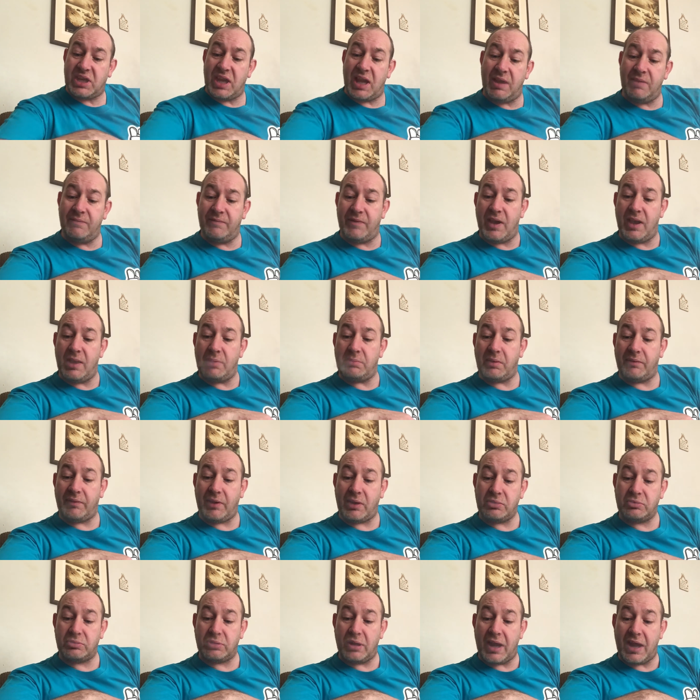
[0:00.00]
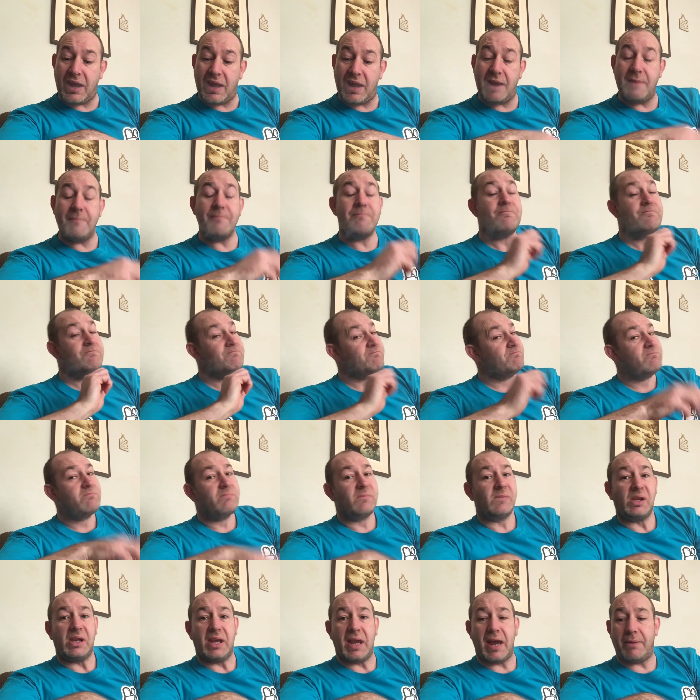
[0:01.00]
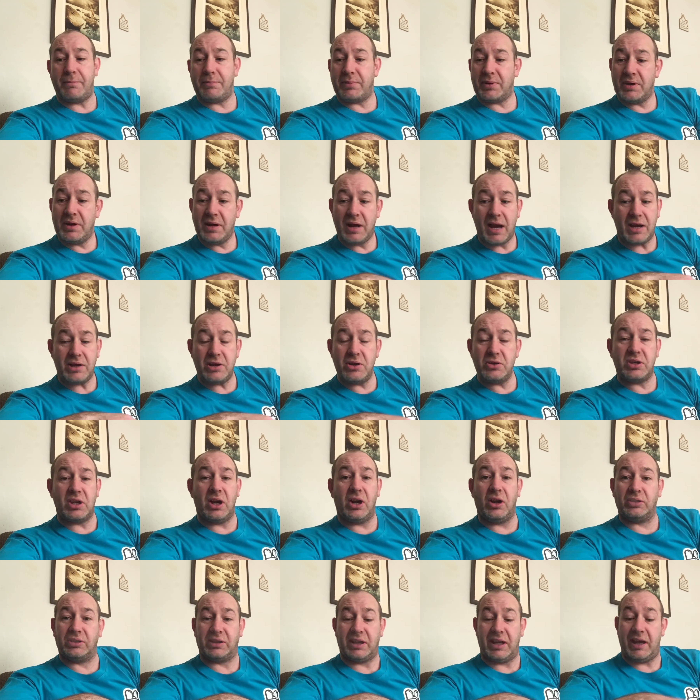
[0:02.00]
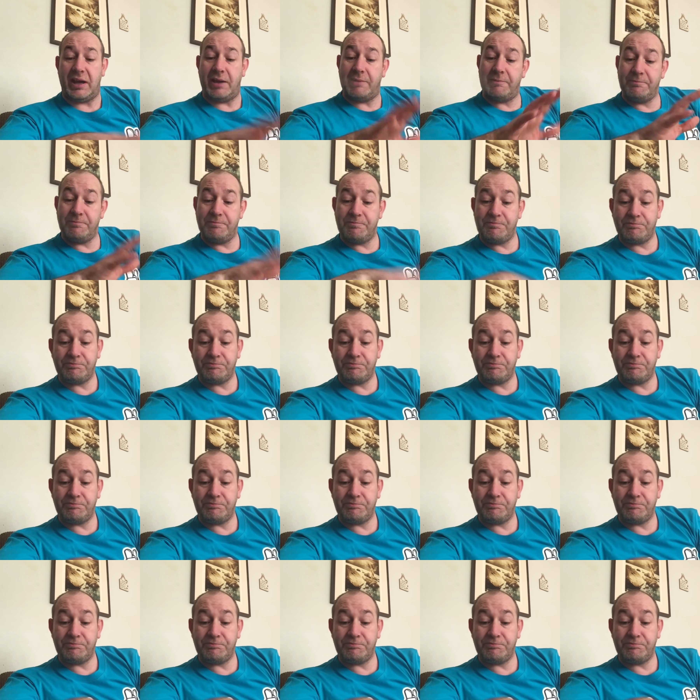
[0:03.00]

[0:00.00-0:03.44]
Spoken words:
chain vape without dry hit. Yep, I use it all day.